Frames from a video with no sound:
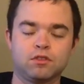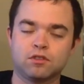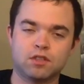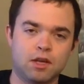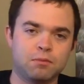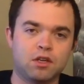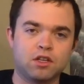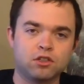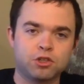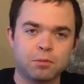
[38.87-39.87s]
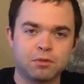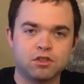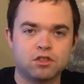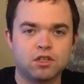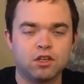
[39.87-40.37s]
Same thing, triple
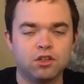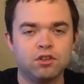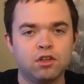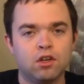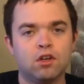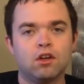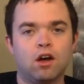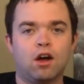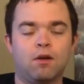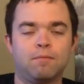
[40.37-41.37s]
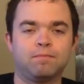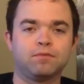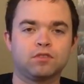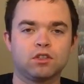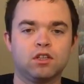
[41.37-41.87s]
distilled,
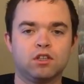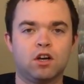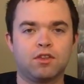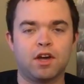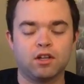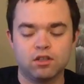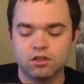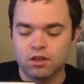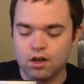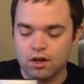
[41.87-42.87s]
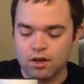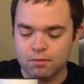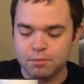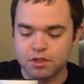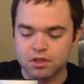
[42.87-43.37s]
and all
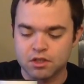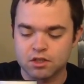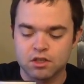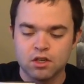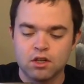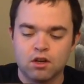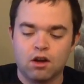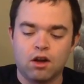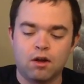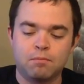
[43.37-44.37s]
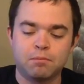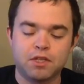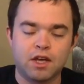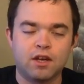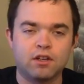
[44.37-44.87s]
that business. But
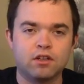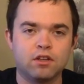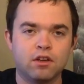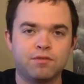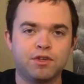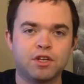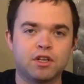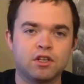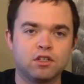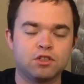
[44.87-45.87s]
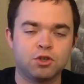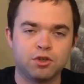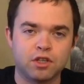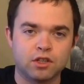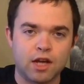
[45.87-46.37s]
then, if you didn't tune
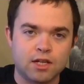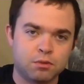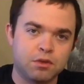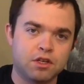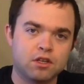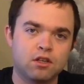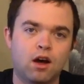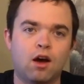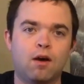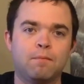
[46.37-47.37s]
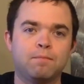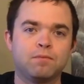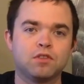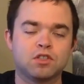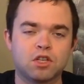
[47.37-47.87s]
in last week,
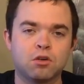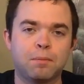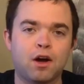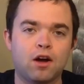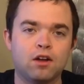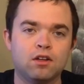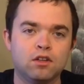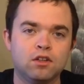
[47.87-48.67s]
single pot